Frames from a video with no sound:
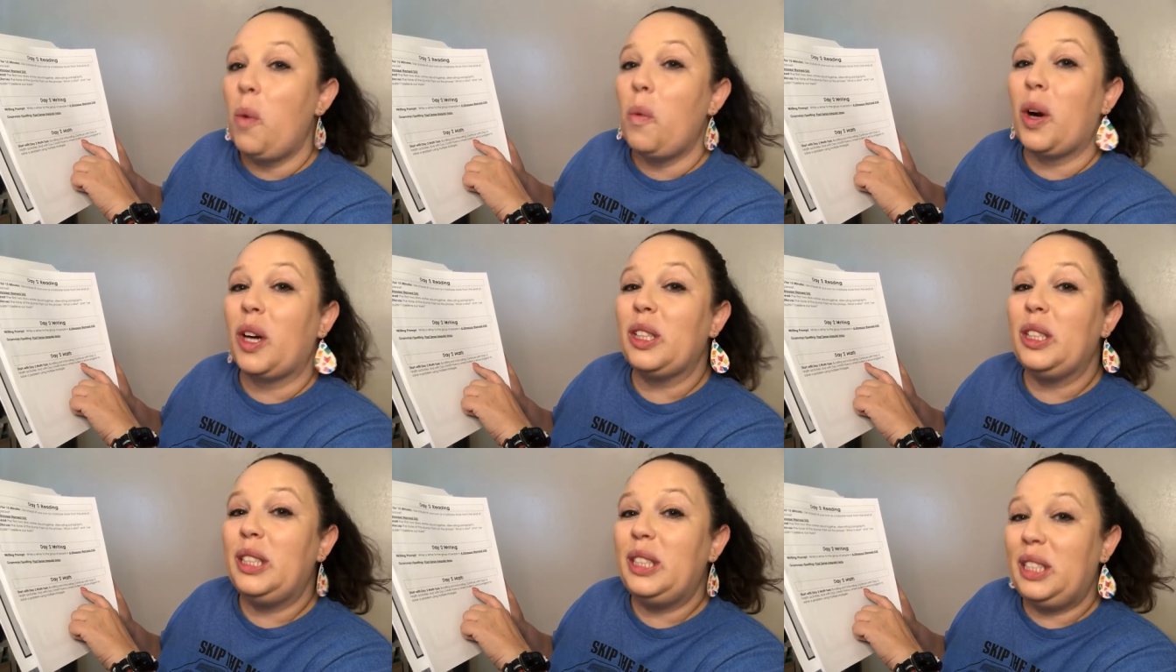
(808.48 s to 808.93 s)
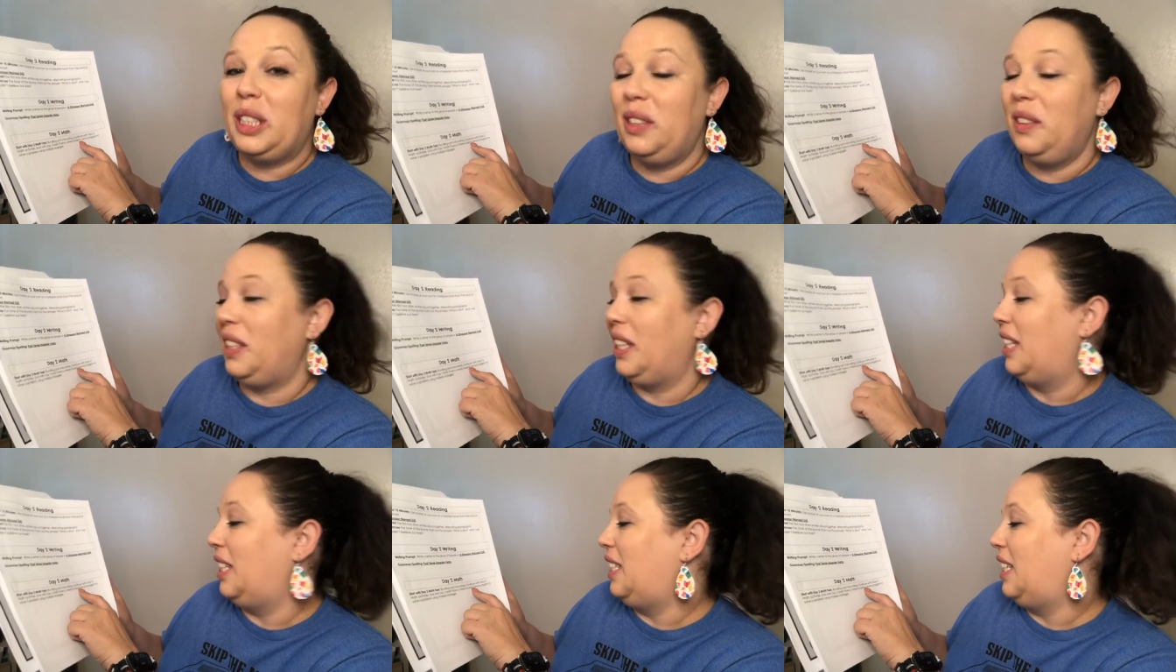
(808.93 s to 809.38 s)
where
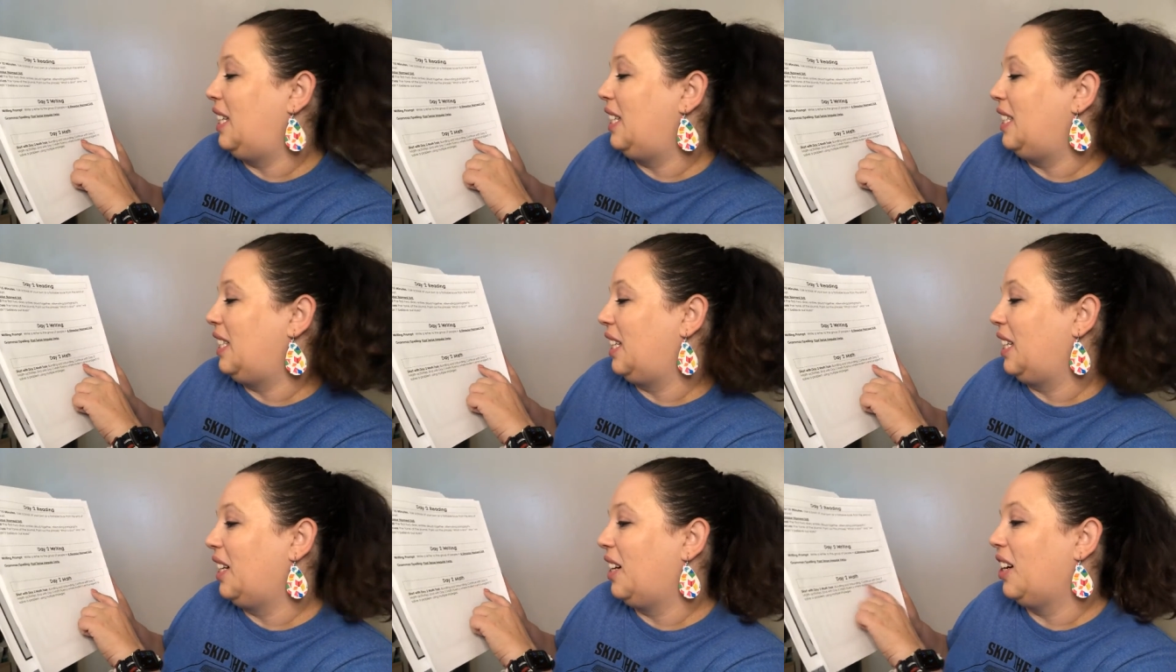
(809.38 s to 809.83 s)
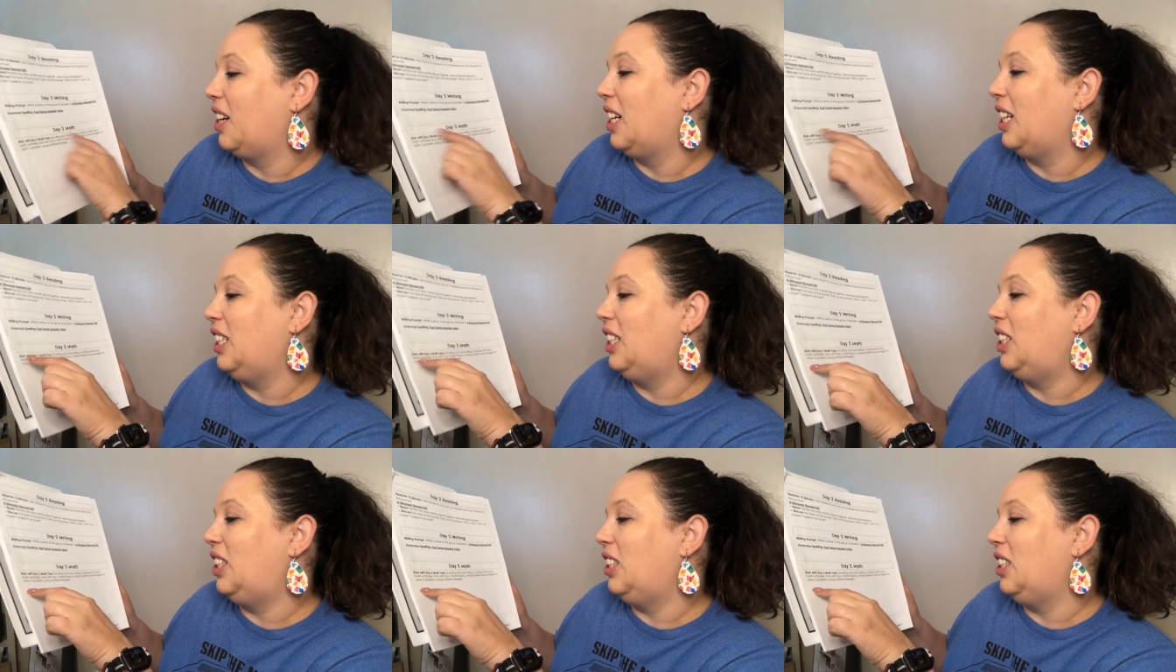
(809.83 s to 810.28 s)
student is
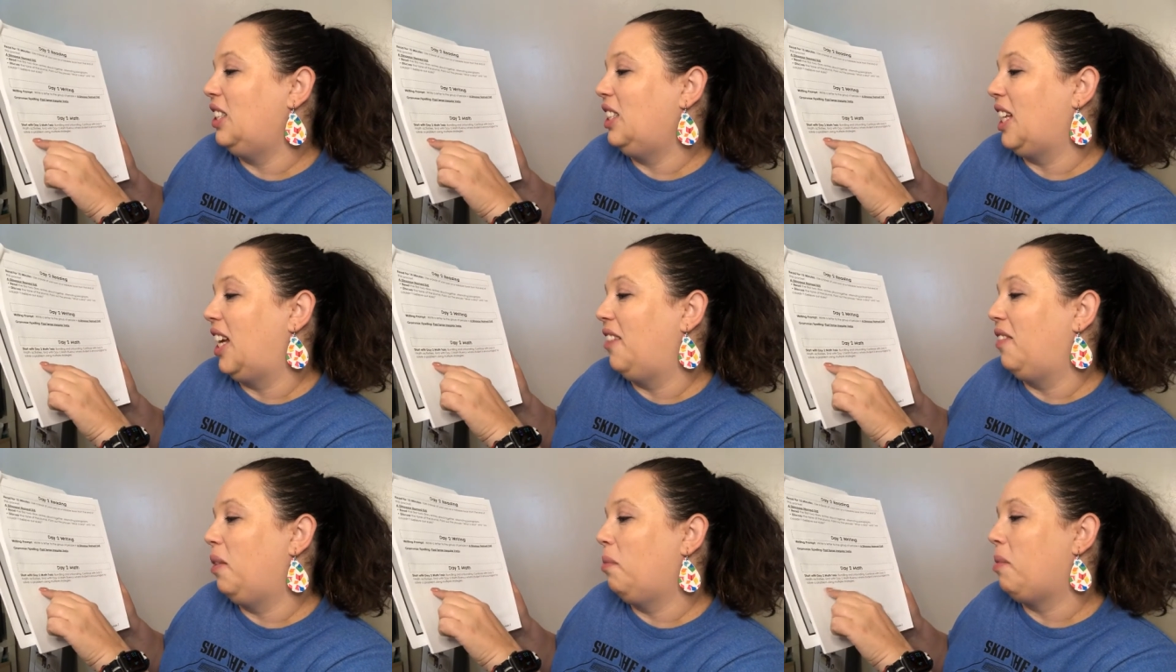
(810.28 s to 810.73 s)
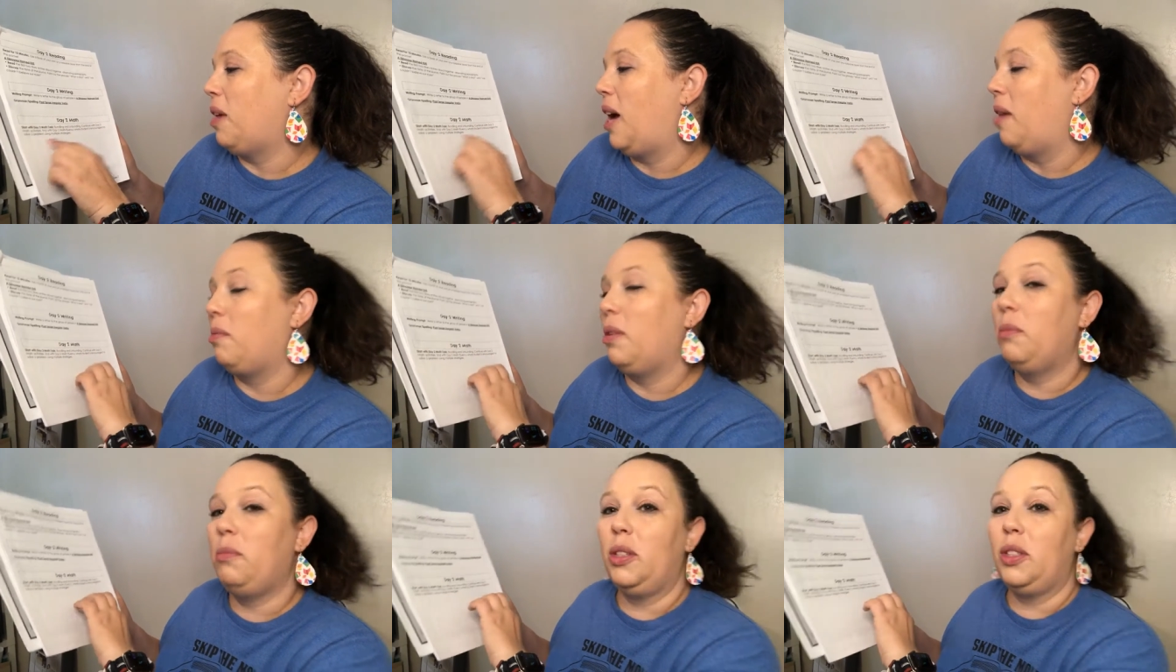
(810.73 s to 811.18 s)
encouraged to solve a
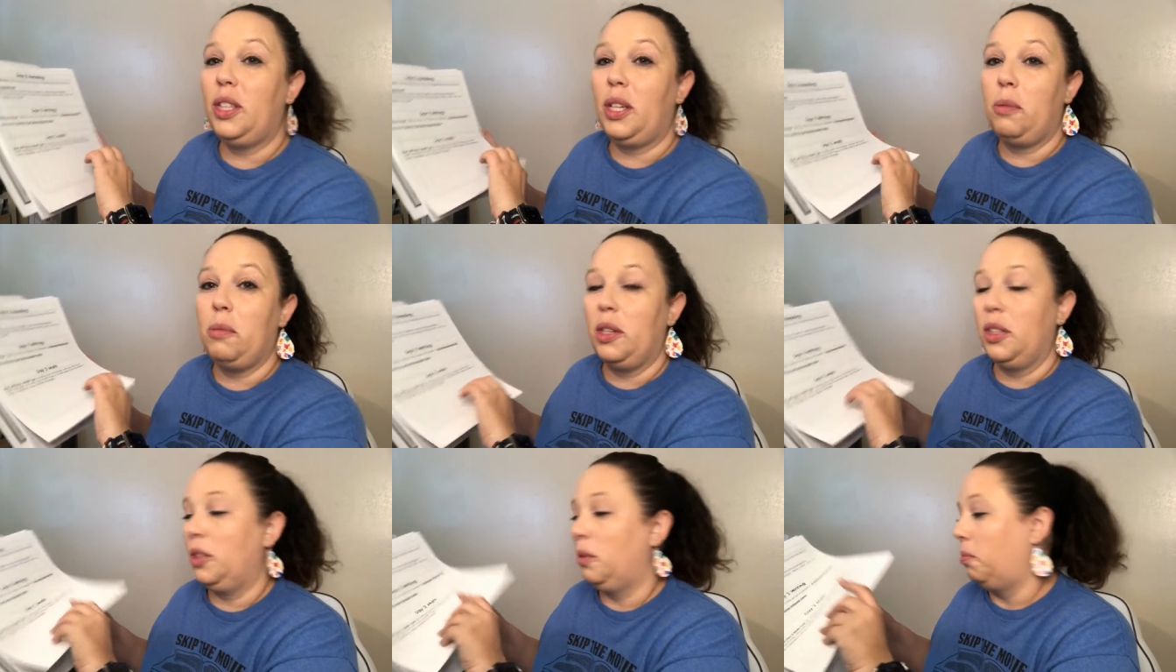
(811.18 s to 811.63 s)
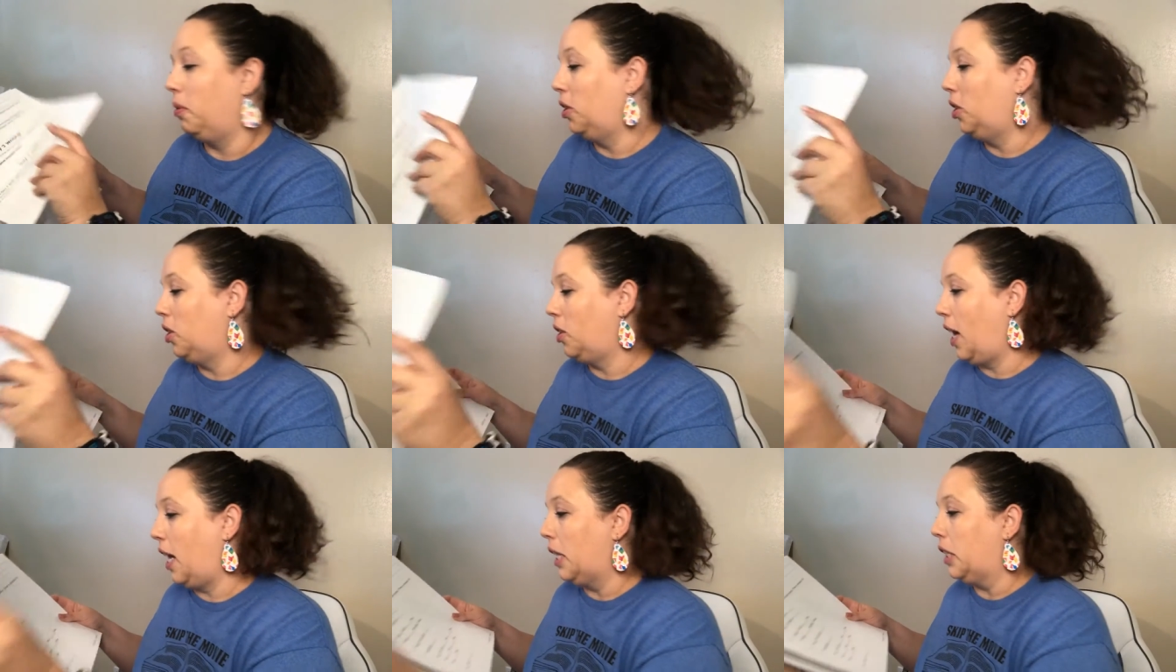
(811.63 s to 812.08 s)
problem using multiple
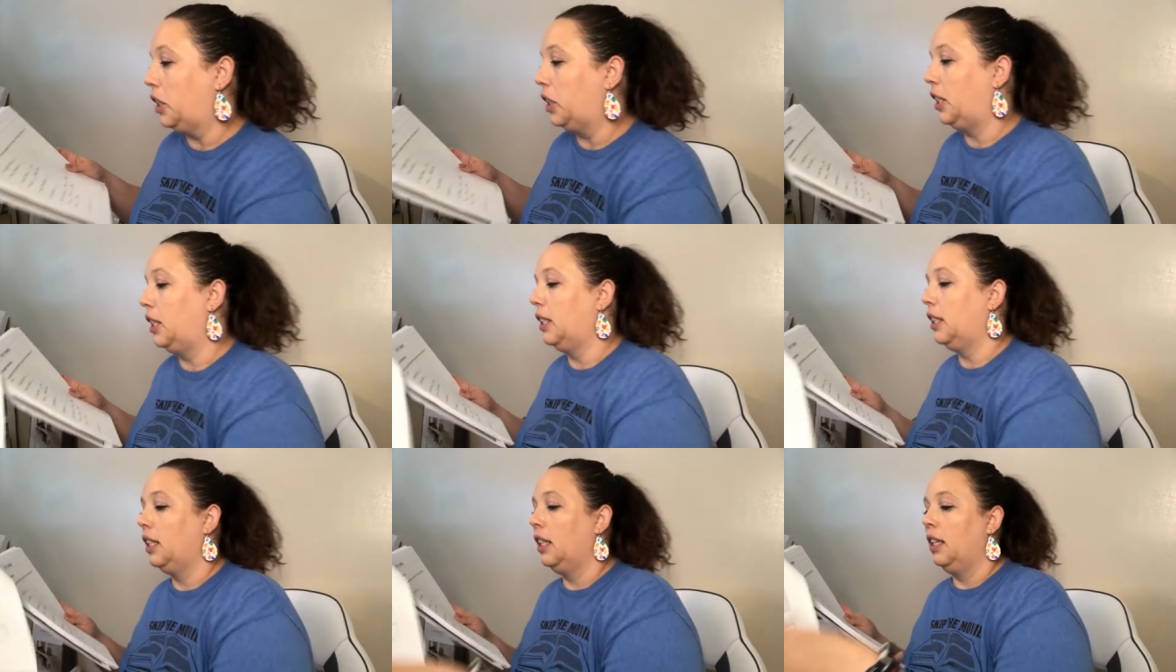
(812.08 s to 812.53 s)
strategies.